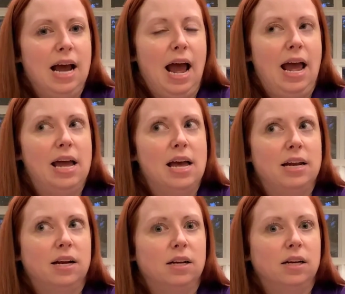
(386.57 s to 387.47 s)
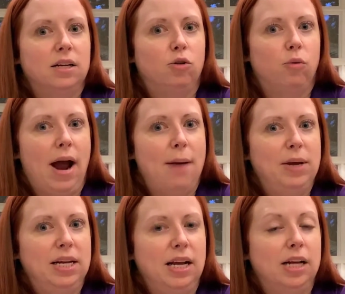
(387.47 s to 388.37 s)
and grab
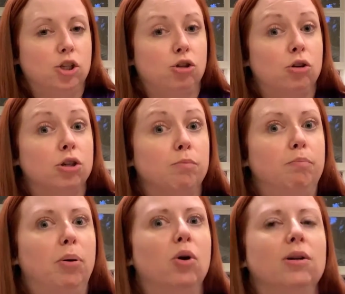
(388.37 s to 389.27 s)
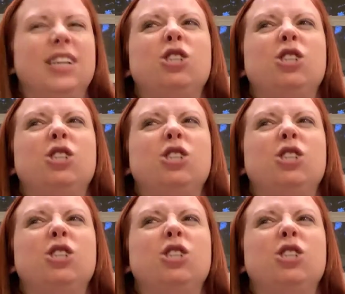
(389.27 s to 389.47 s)
it and start to pull it,